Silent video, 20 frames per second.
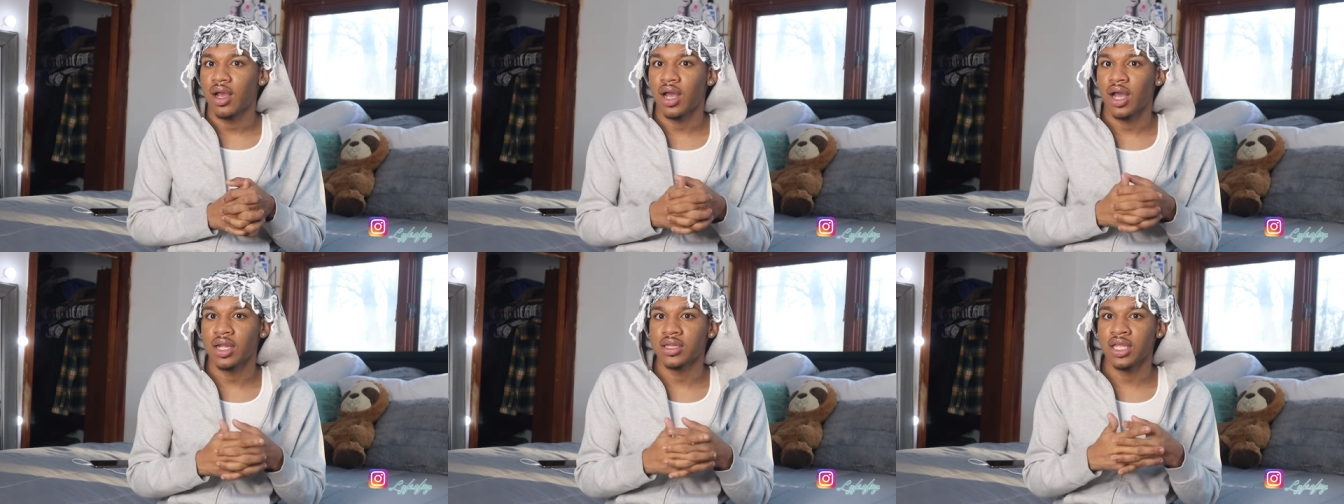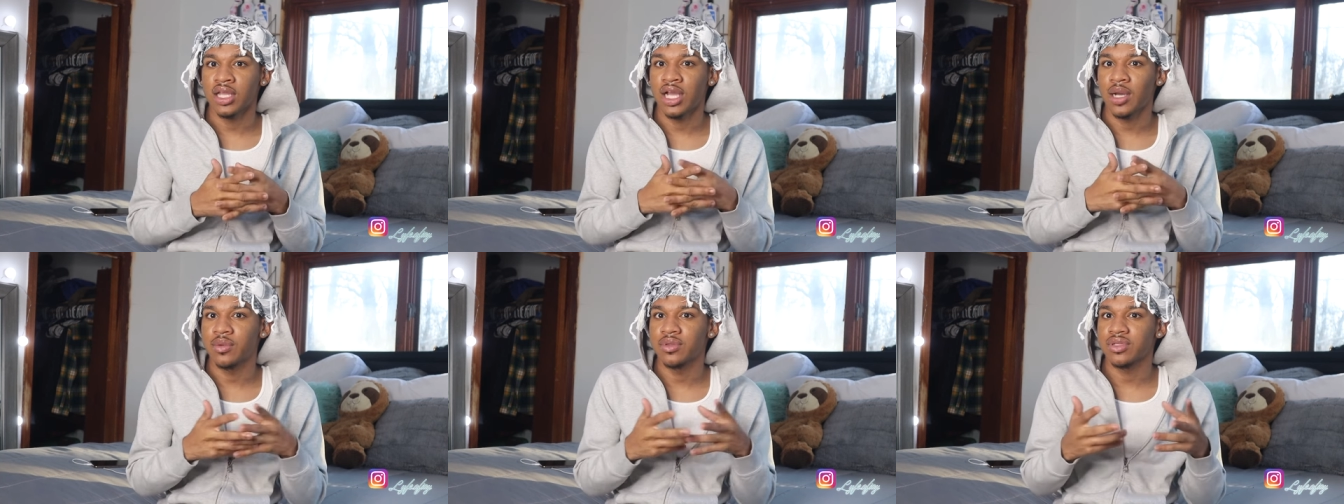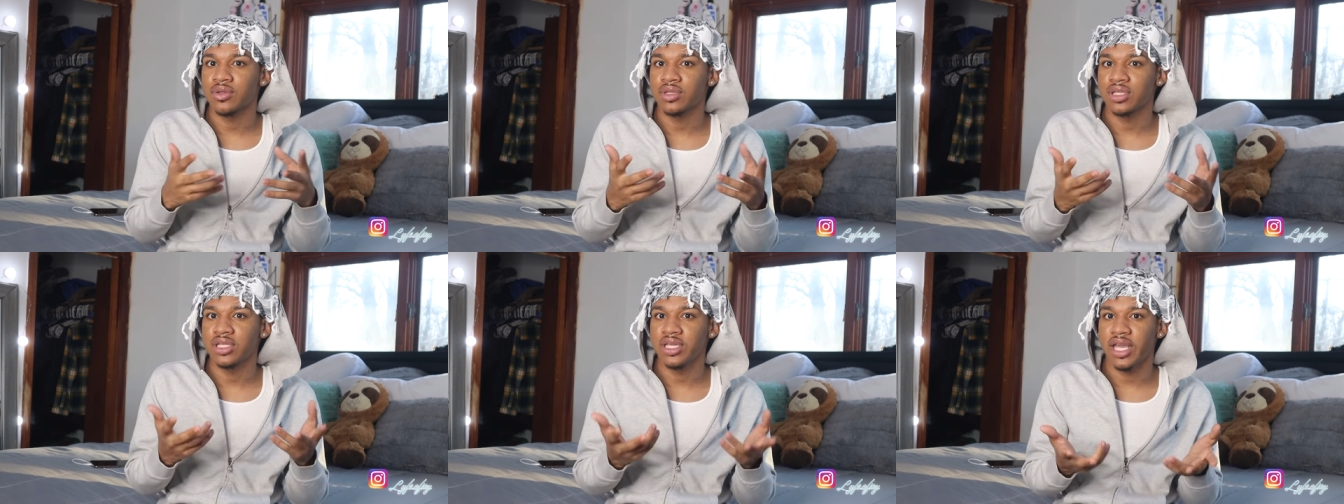I think I
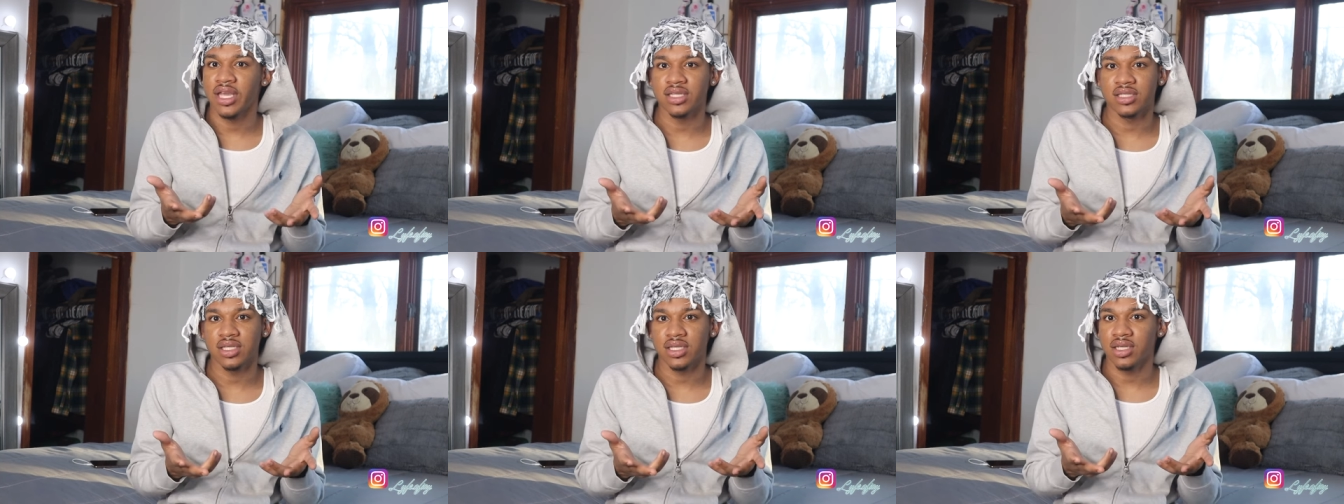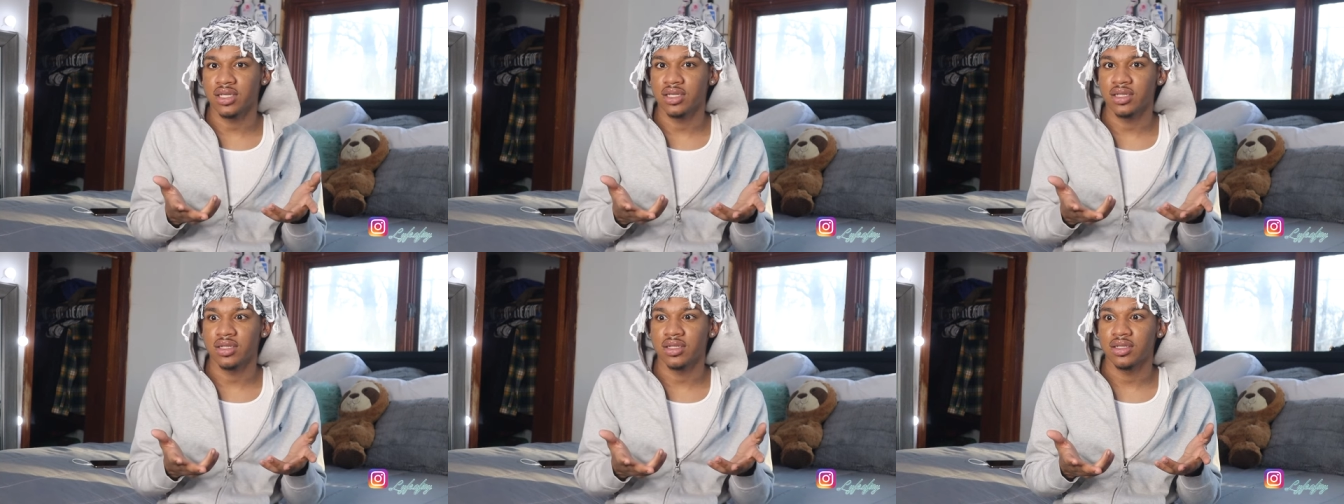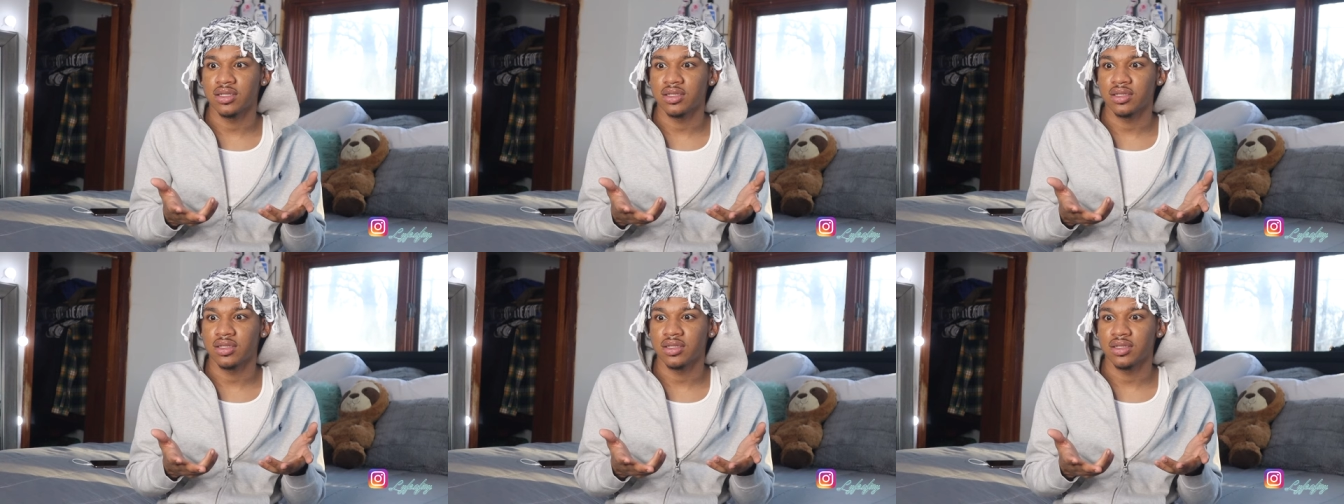was only eighteen,
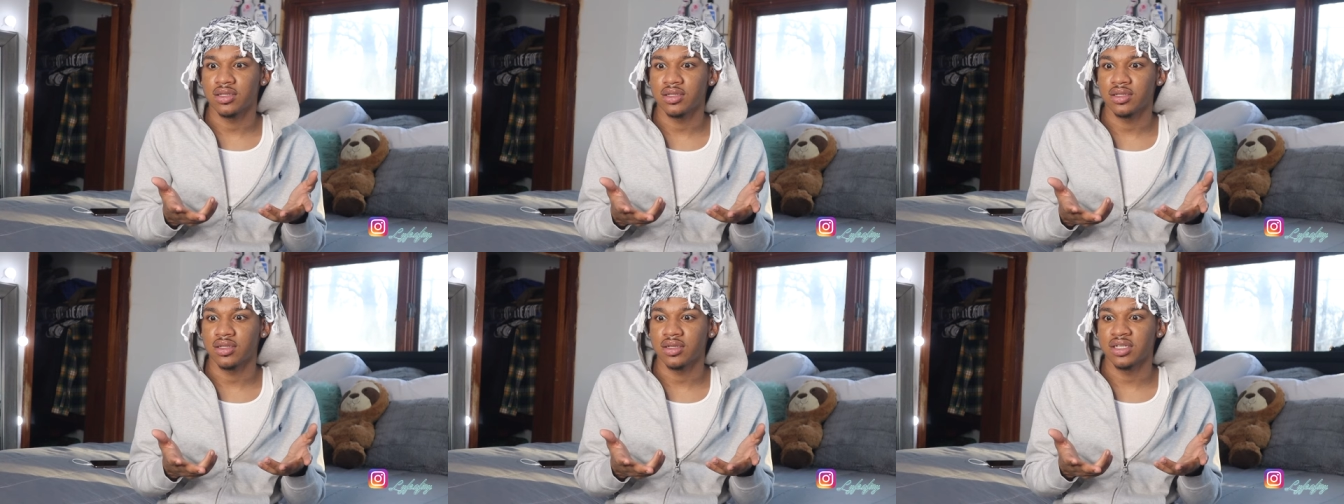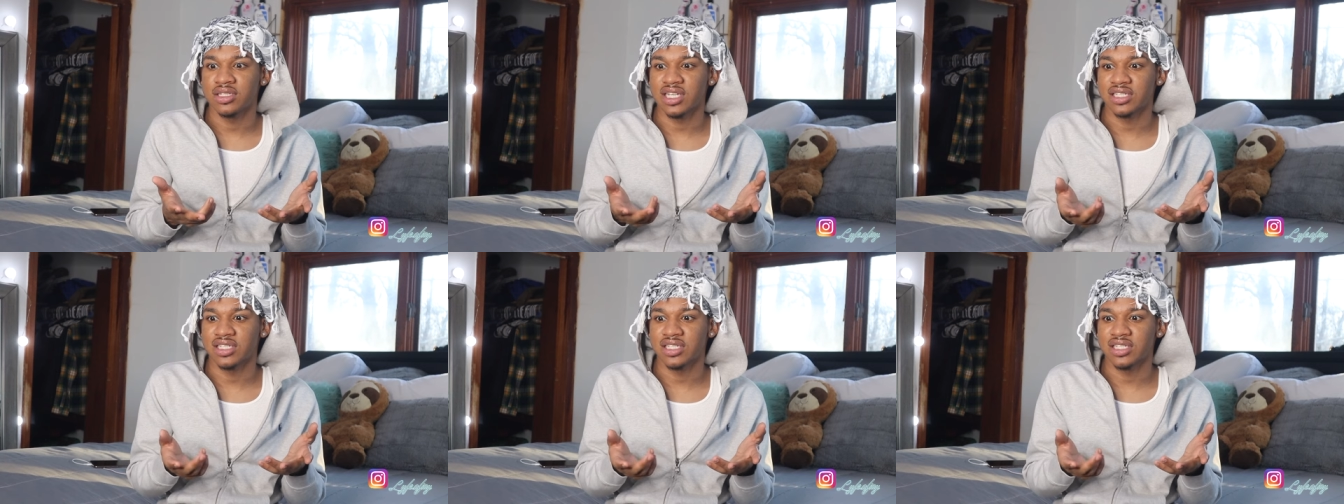cause